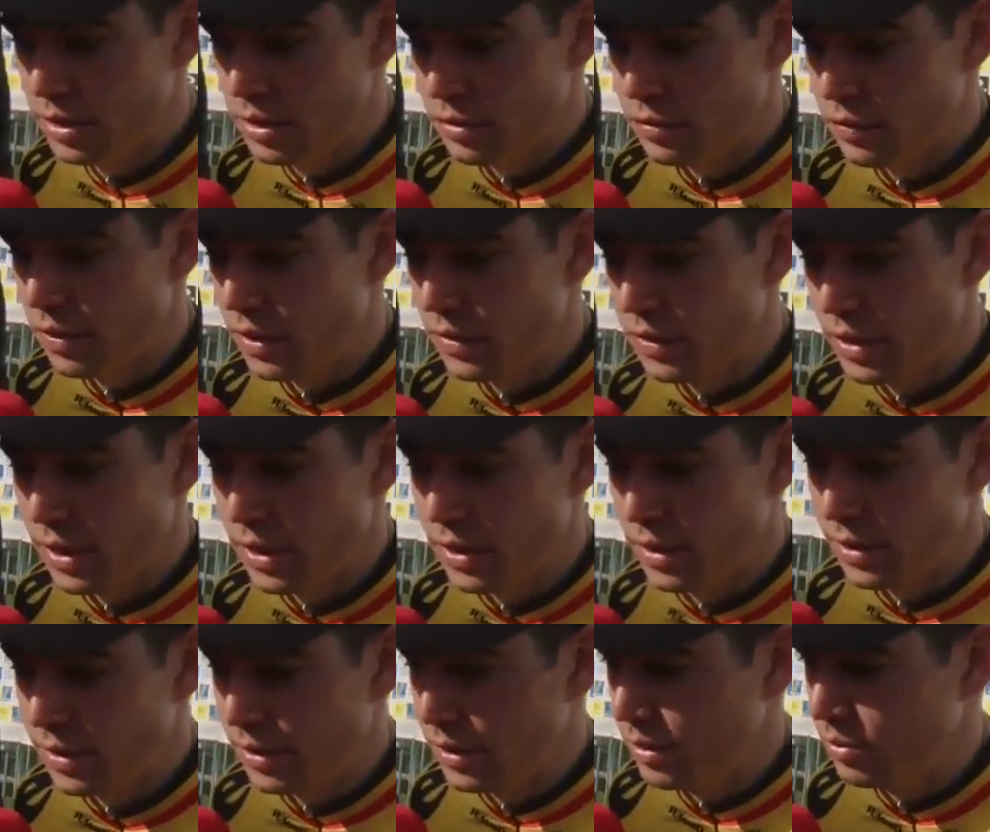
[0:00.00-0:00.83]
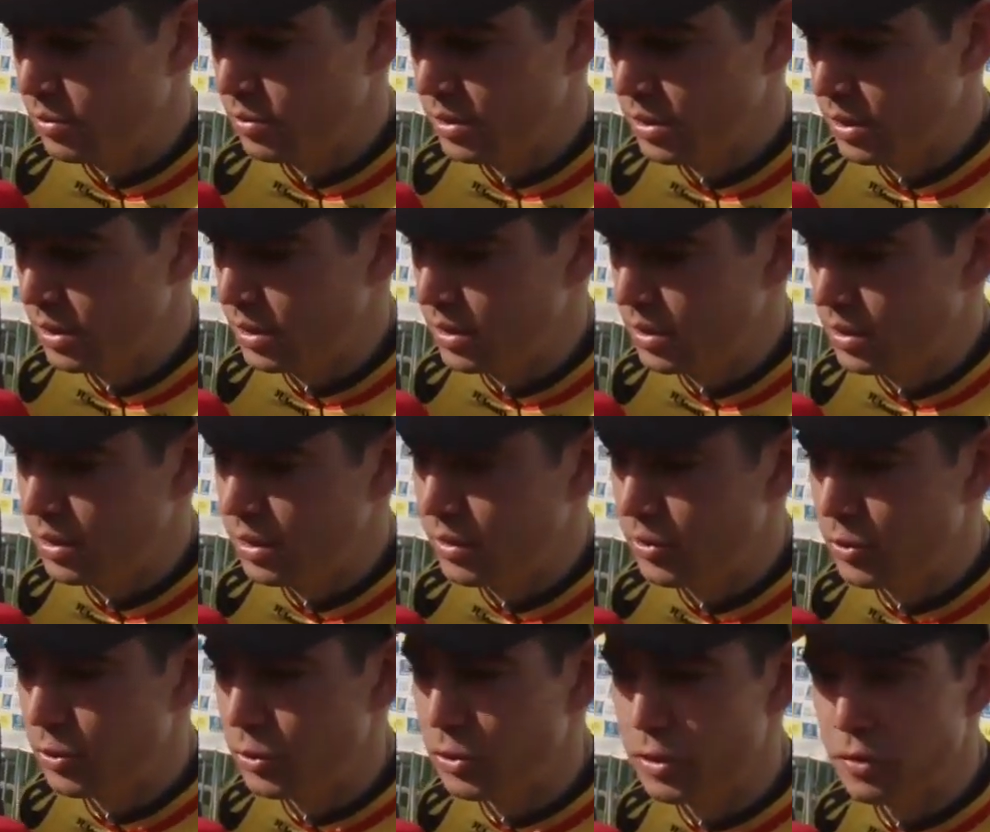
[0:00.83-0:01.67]
had this flat tire,
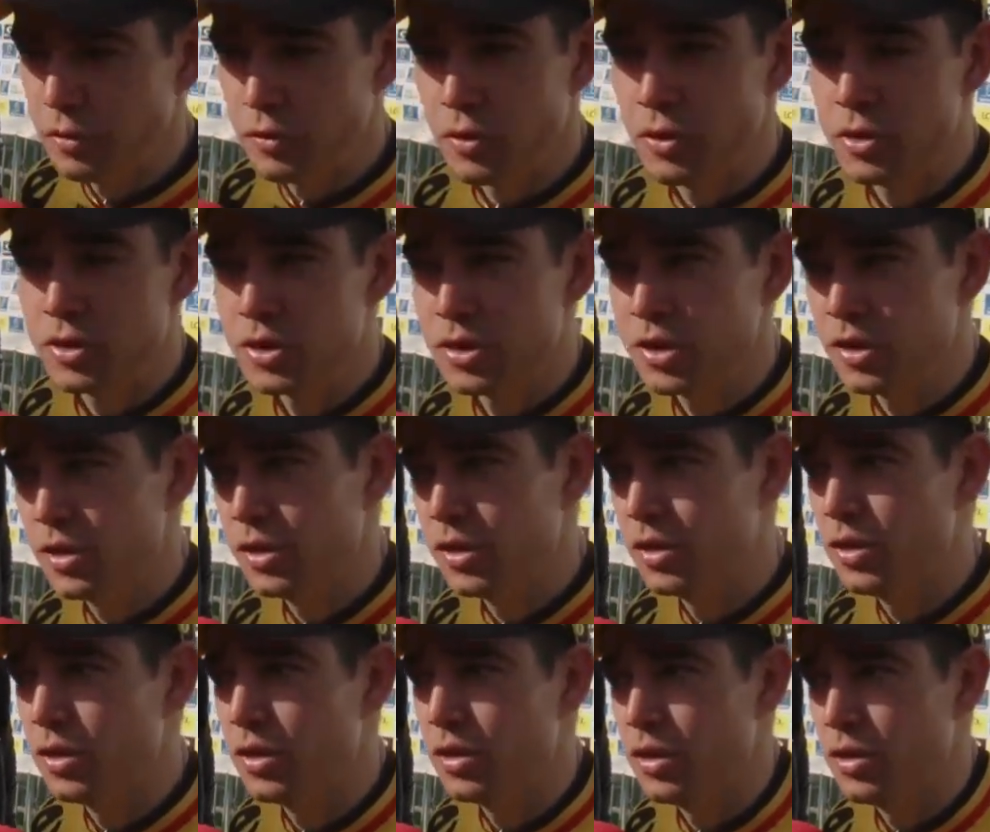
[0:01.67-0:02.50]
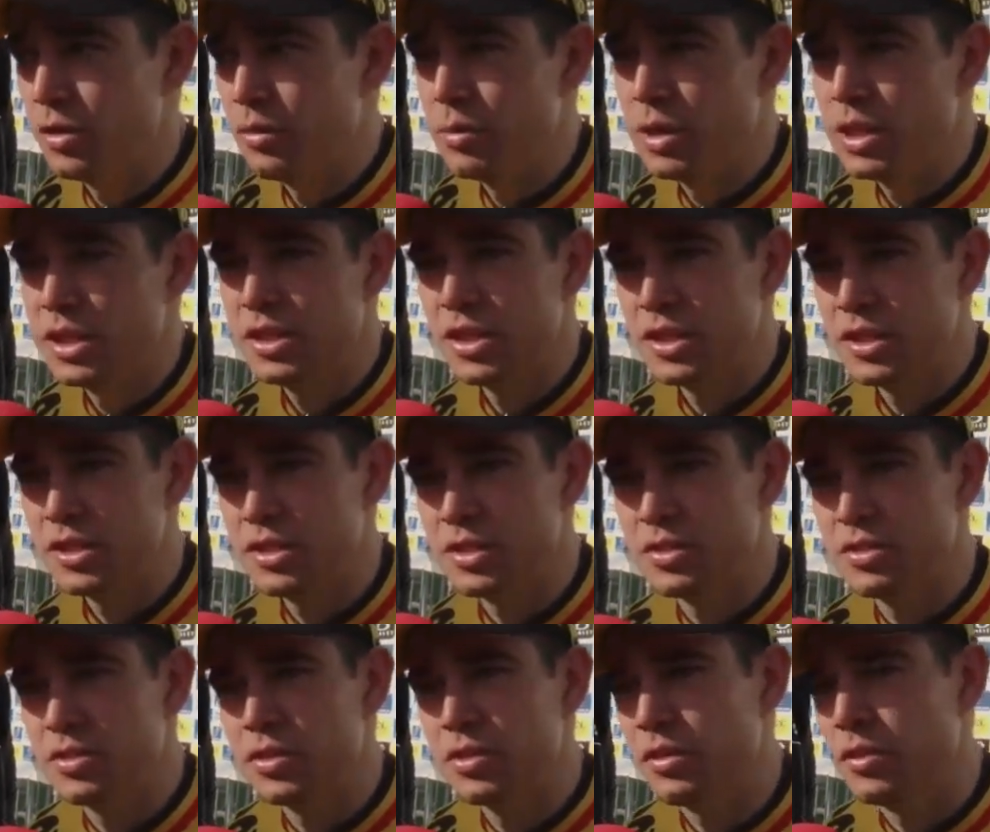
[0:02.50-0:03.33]
it ruined, of course, my
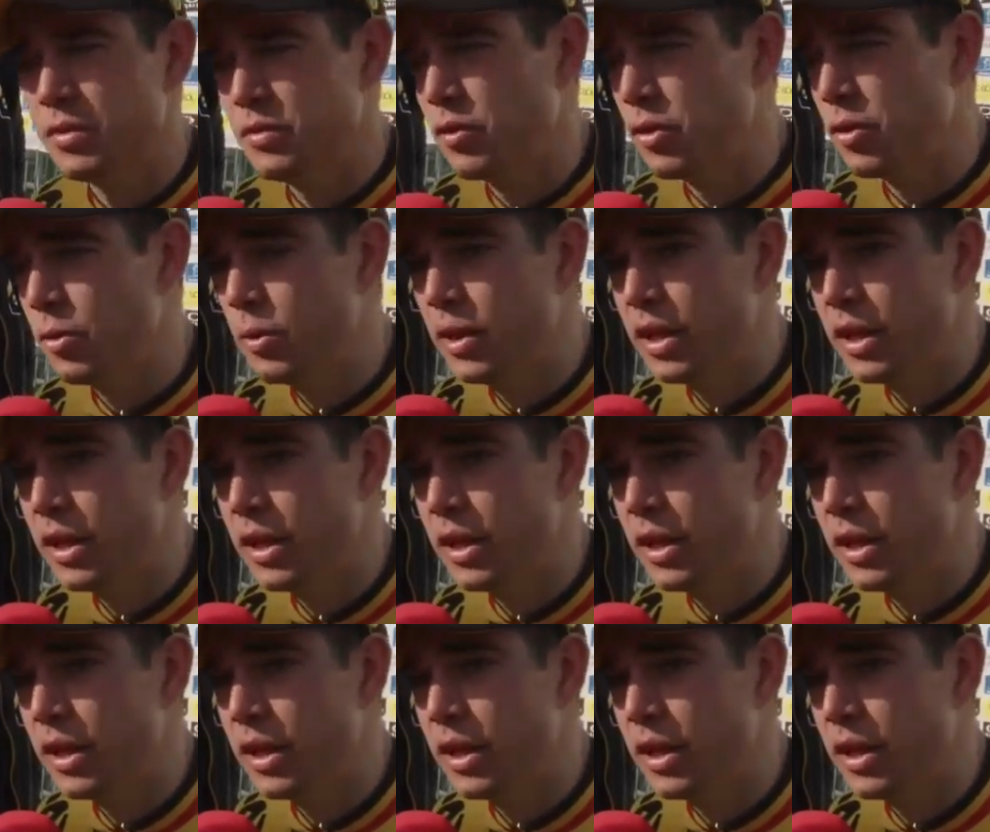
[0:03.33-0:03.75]
chances for